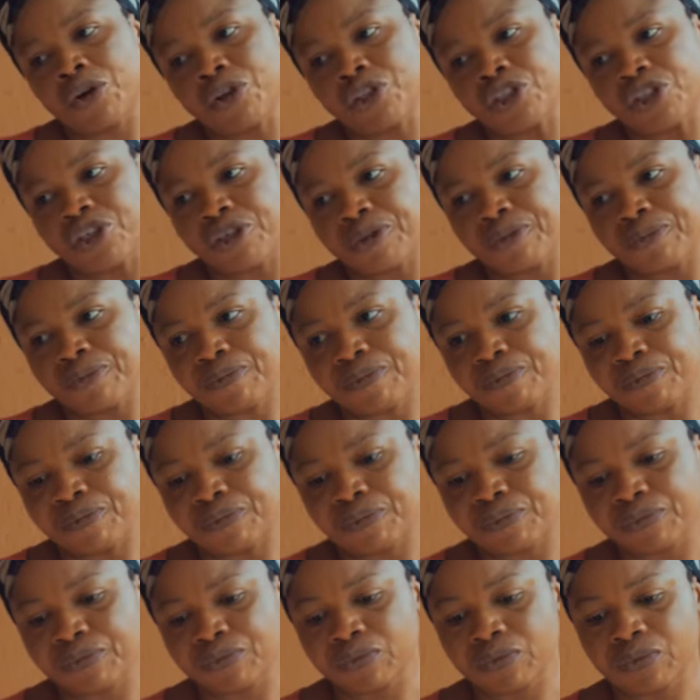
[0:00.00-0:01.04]
Onochi,
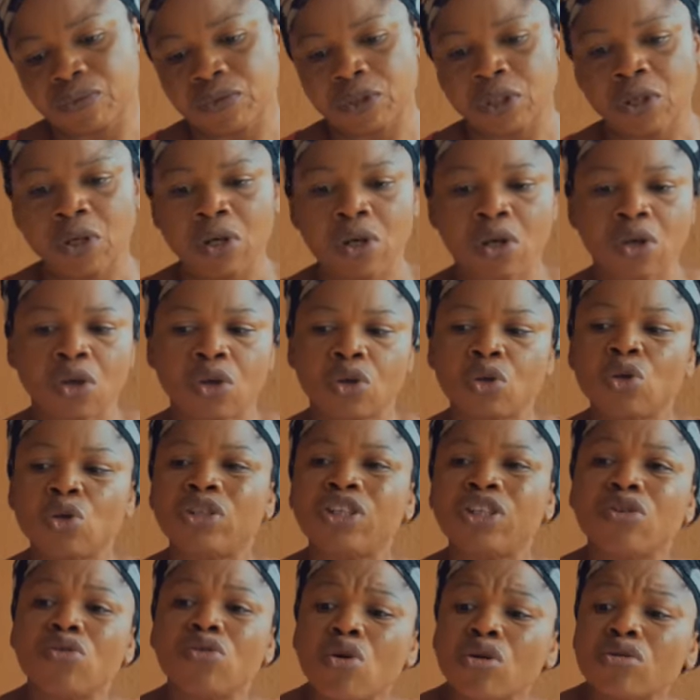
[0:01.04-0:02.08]
you
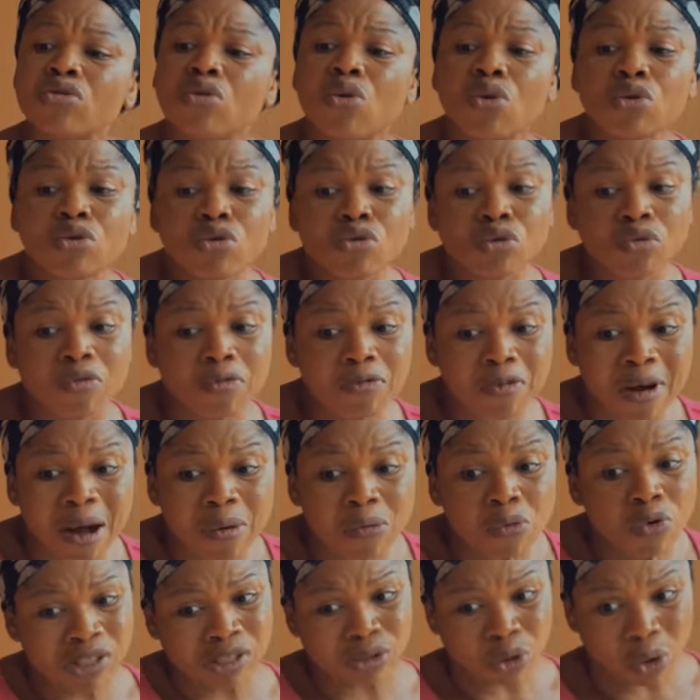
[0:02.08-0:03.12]
did not go to
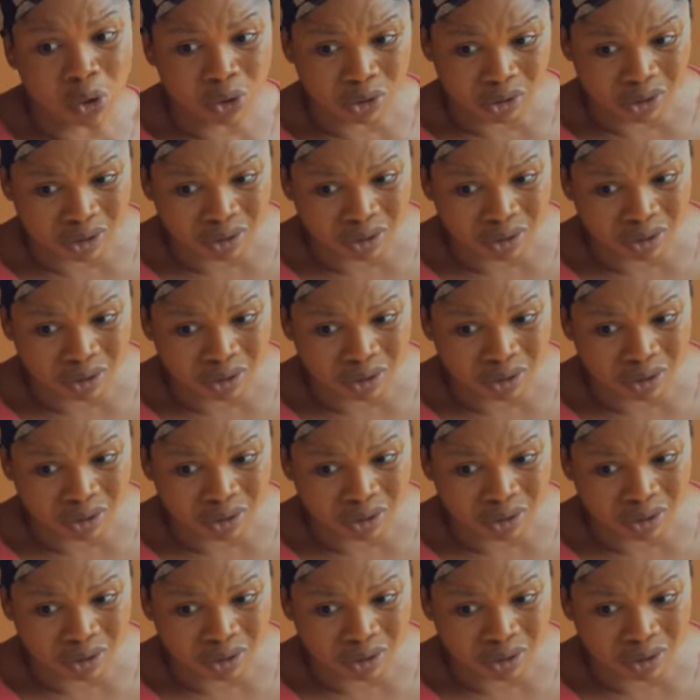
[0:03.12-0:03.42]
farm with